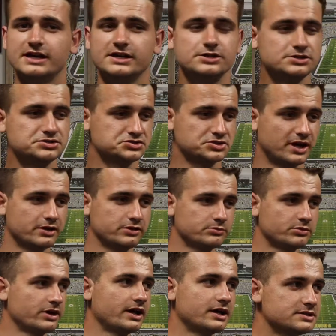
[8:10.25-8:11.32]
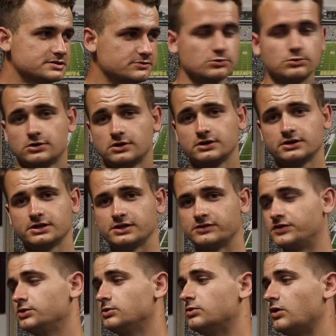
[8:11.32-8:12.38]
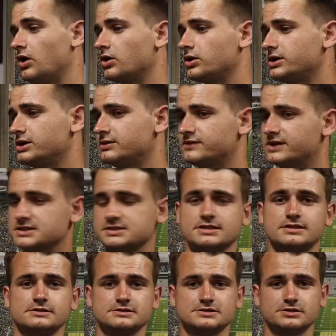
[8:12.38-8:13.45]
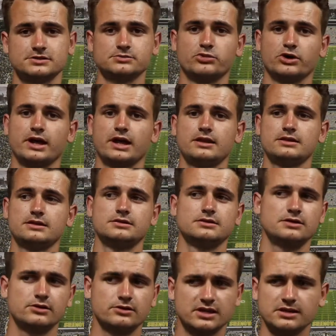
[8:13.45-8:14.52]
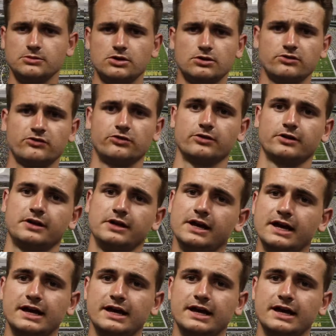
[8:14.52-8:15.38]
You can try other brands if you want. If you already invested in a certain brand, then, you know, keep going for it.